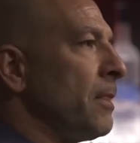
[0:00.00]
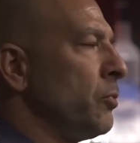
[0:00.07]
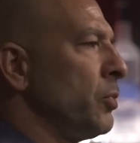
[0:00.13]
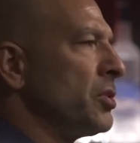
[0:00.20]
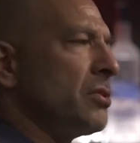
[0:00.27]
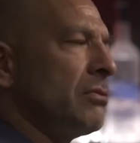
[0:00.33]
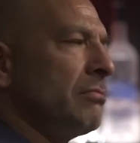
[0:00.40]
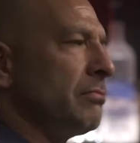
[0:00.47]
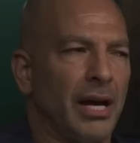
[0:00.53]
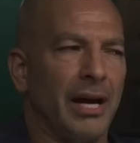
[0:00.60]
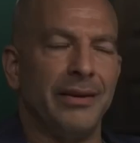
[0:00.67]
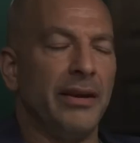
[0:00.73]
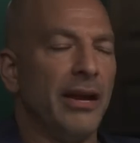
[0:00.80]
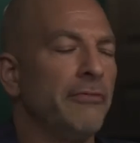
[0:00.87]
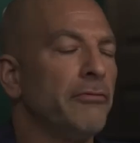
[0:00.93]
which
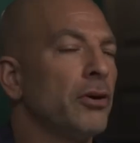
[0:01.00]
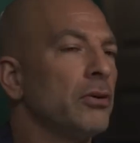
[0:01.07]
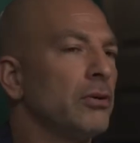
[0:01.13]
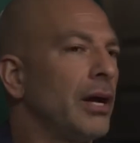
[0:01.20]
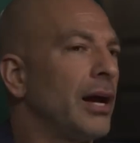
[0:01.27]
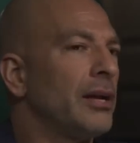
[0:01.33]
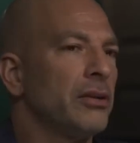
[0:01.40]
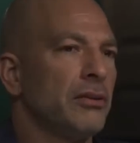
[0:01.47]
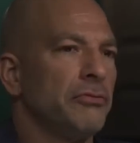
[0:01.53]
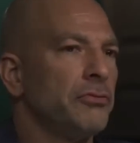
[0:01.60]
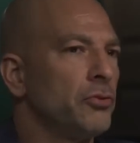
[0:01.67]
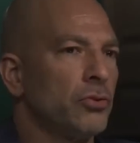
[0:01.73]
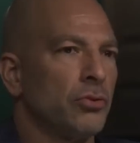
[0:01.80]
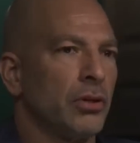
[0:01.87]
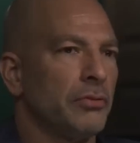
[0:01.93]
I'd never gone to the
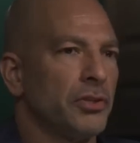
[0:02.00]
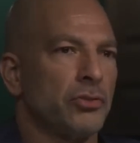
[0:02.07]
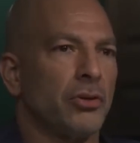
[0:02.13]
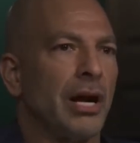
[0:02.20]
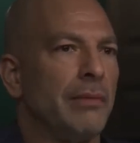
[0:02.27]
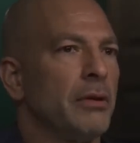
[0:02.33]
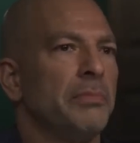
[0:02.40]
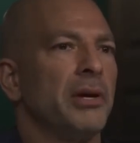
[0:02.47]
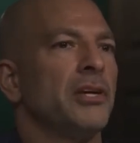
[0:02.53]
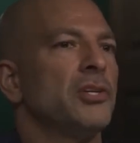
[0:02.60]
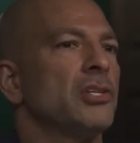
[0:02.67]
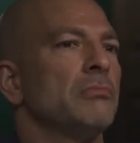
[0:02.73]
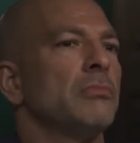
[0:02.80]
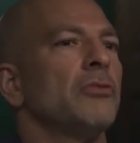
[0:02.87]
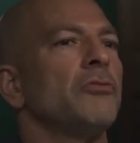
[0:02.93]
funeral of a trauma
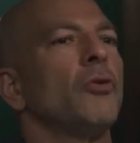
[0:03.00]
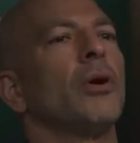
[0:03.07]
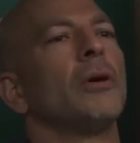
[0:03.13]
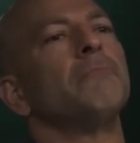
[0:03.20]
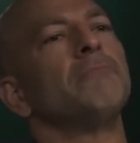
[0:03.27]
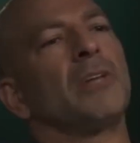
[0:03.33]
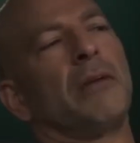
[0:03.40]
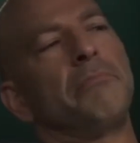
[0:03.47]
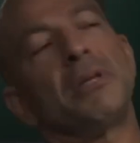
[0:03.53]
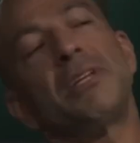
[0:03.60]
patient before. I'd